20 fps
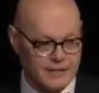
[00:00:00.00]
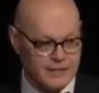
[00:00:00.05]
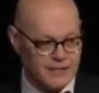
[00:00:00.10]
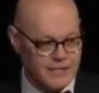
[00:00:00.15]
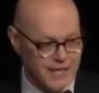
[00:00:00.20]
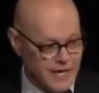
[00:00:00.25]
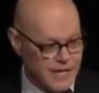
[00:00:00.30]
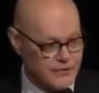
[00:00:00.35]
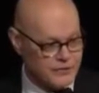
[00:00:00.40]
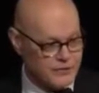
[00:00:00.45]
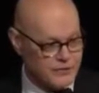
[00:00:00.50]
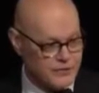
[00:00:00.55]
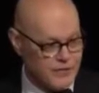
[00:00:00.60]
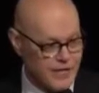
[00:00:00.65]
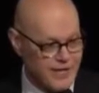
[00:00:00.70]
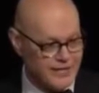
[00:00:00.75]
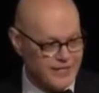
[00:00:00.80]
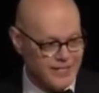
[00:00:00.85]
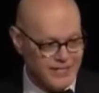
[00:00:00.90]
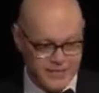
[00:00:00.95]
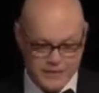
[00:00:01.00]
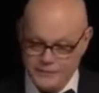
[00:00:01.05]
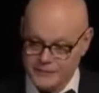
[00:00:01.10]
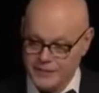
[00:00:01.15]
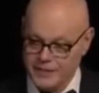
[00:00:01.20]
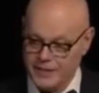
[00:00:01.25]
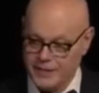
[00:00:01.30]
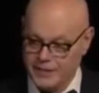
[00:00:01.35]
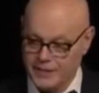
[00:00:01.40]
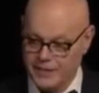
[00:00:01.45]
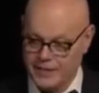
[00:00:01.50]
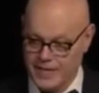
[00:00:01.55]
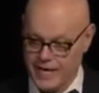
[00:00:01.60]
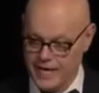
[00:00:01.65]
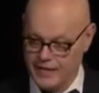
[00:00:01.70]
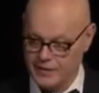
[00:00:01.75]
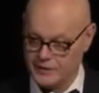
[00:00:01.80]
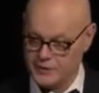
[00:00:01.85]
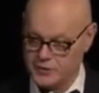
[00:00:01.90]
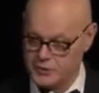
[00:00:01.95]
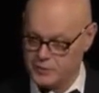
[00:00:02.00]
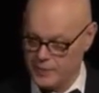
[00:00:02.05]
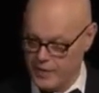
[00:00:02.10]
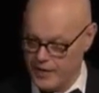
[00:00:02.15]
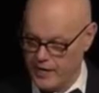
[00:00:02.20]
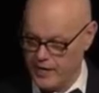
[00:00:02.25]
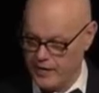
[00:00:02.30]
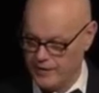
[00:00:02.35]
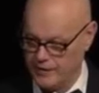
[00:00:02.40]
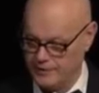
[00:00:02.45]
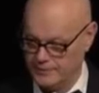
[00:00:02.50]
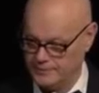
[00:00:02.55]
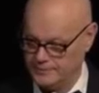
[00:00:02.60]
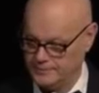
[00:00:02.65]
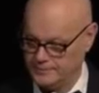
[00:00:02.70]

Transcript: yes, and even it can inspire.